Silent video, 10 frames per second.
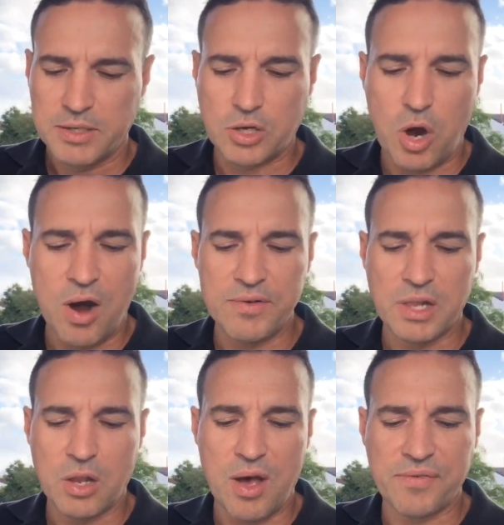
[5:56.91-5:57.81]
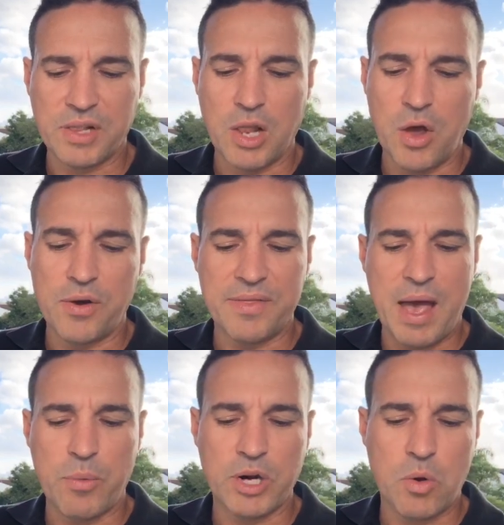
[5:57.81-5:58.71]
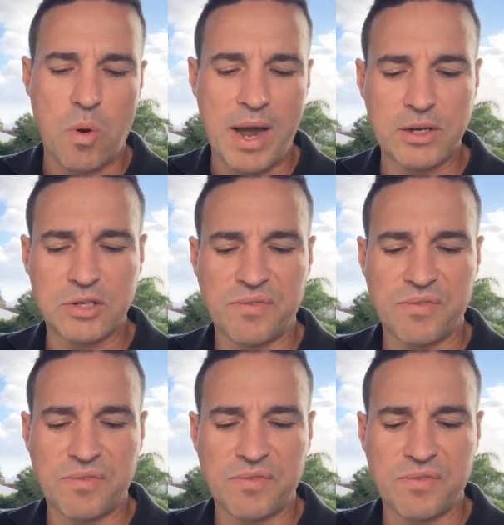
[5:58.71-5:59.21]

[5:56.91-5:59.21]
So over the life of the loan, that would equate